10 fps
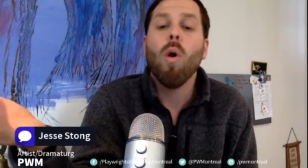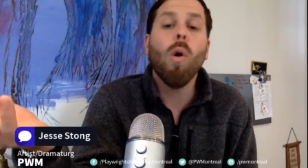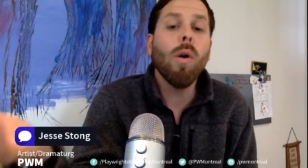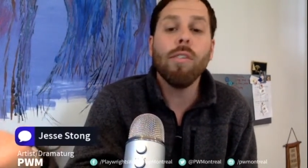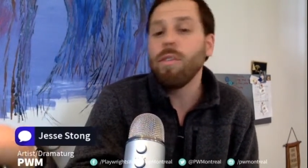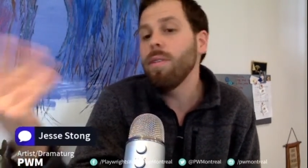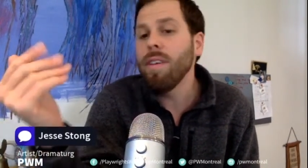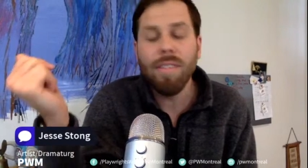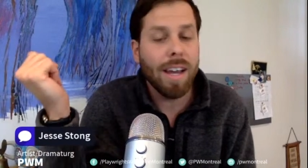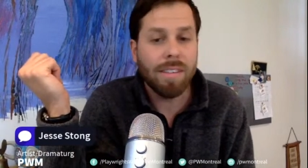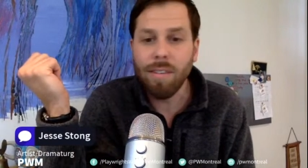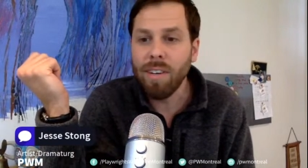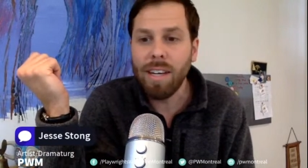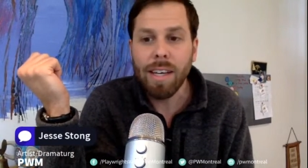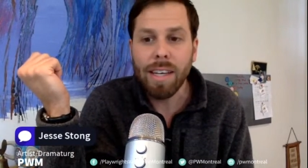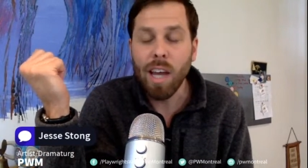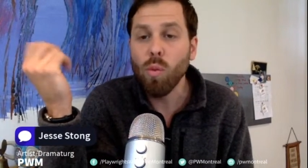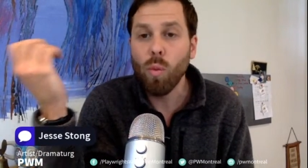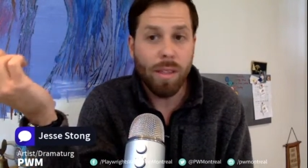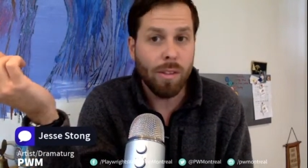Or do this activity
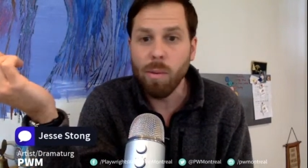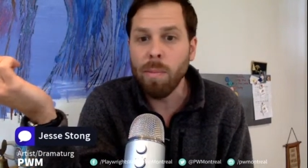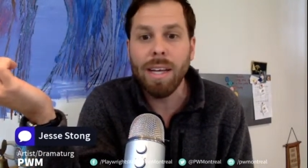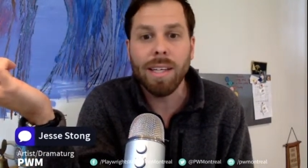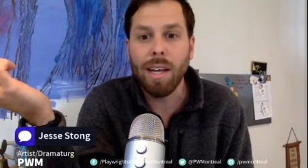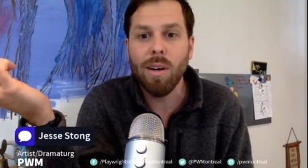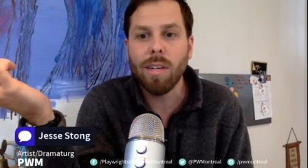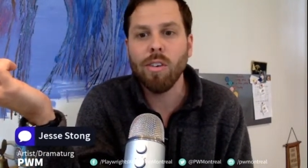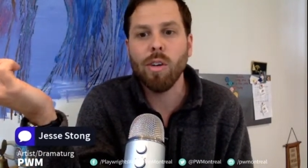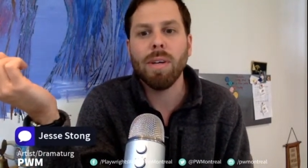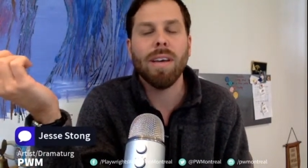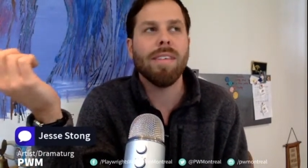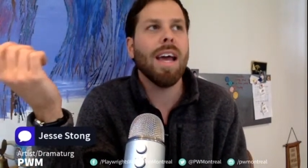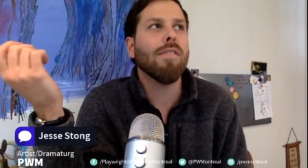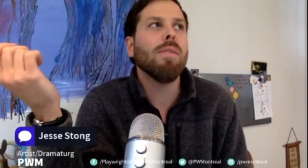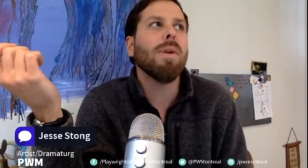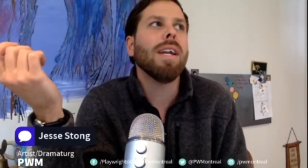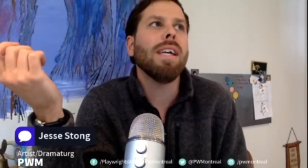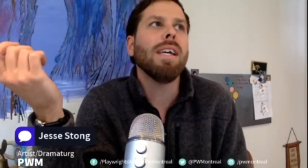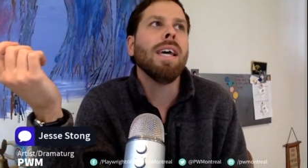again with your main character, because
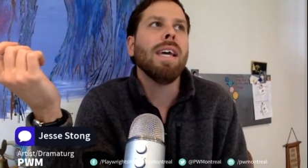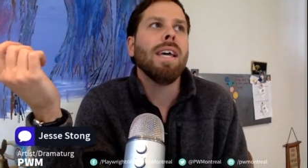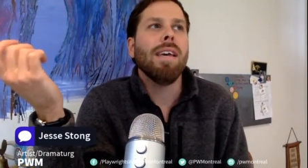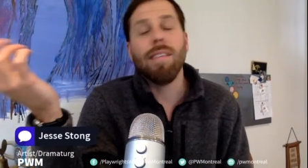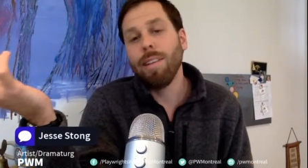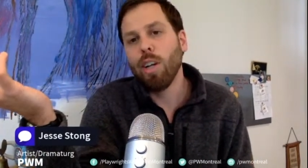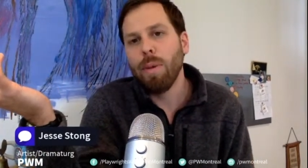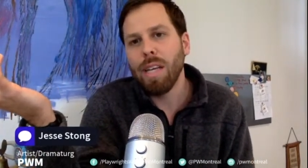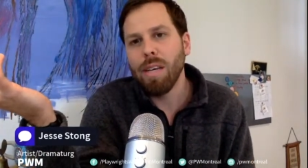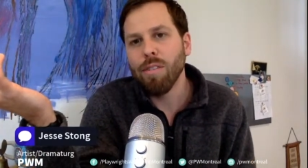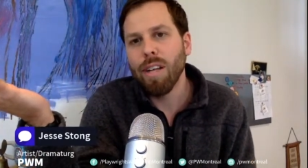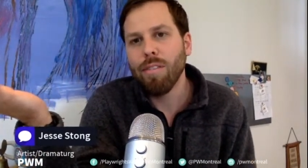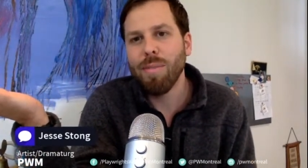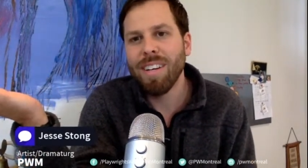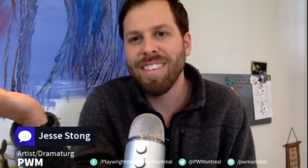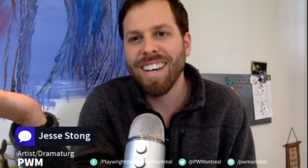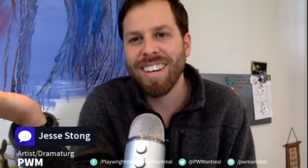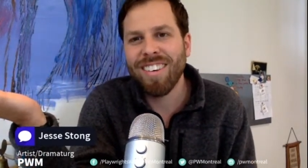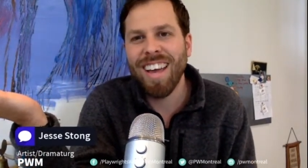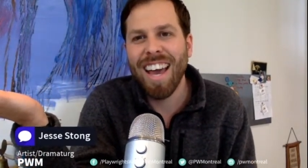everybody is a little bit evil. Everybody's got a
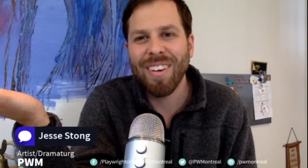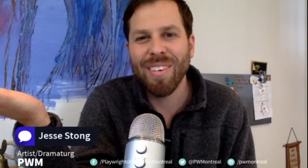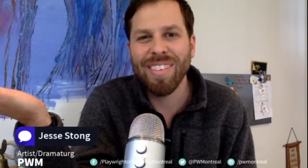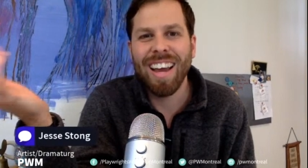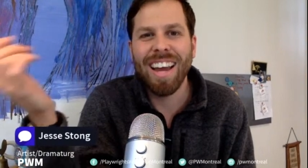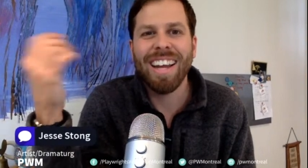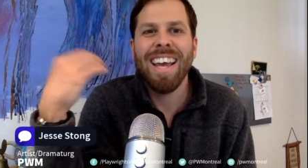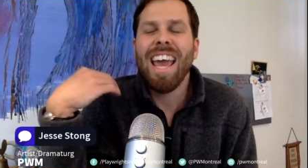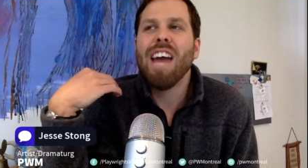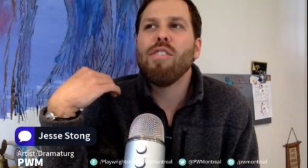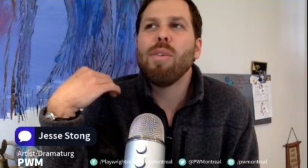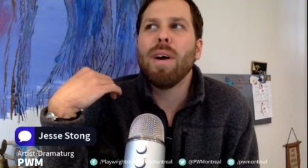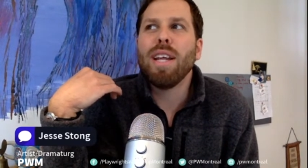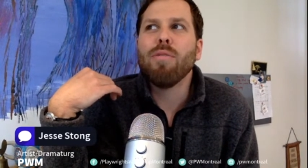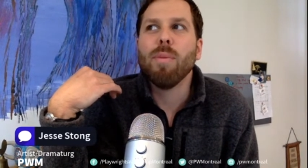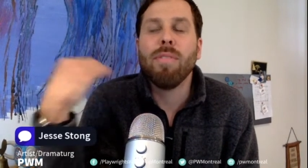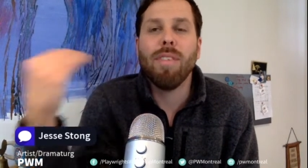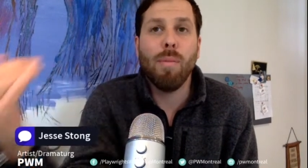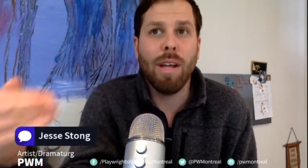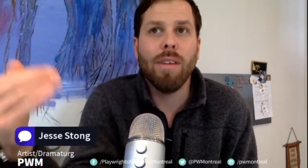shadow side. Everybody from
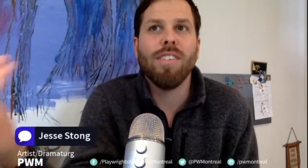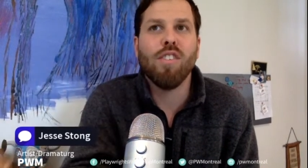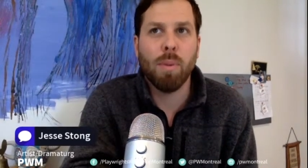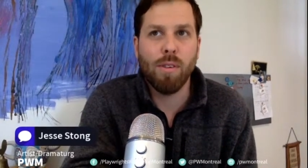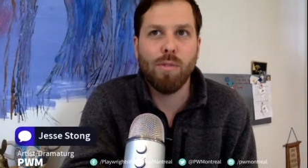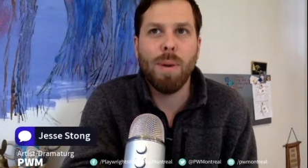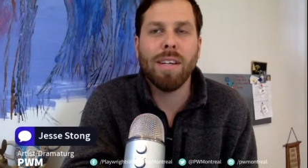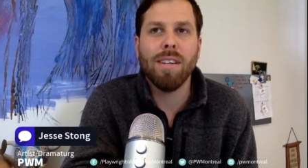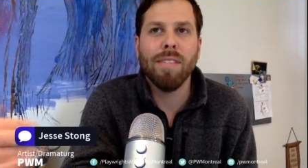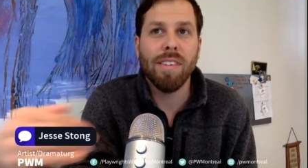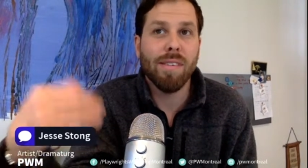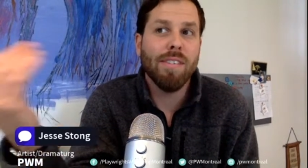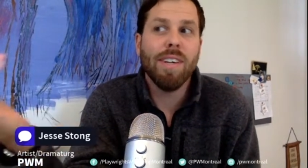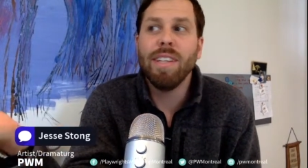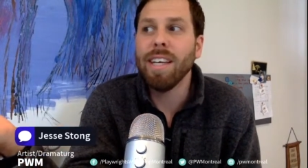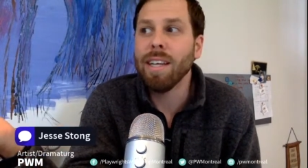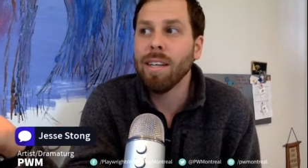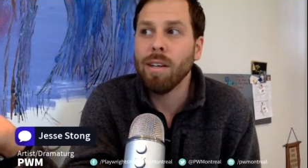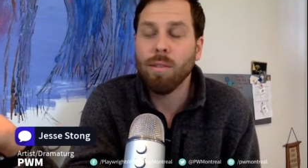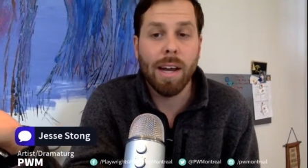someone else's perspective is a villain,
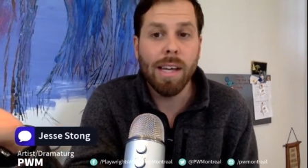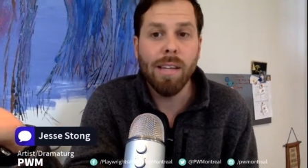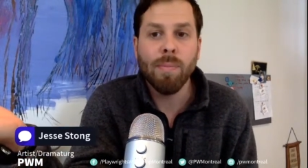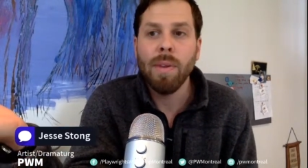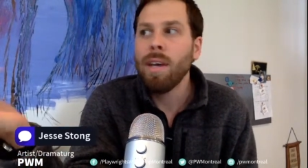right?